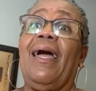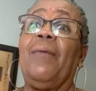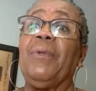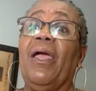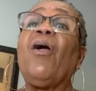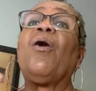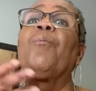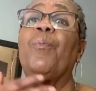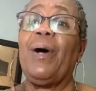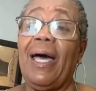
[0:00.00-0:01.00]
I mean, her
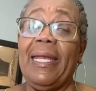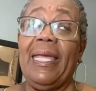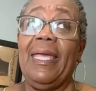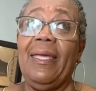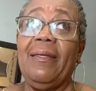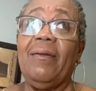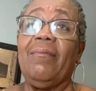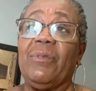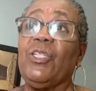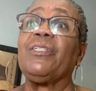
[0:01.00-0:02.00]
body
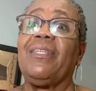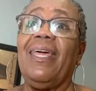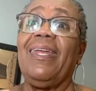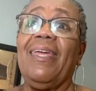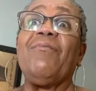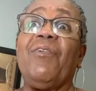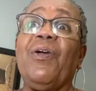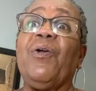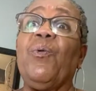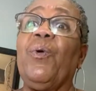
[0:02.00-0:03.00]
took that in
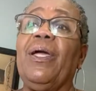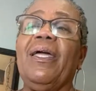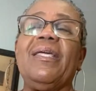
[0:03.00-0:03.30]
very well.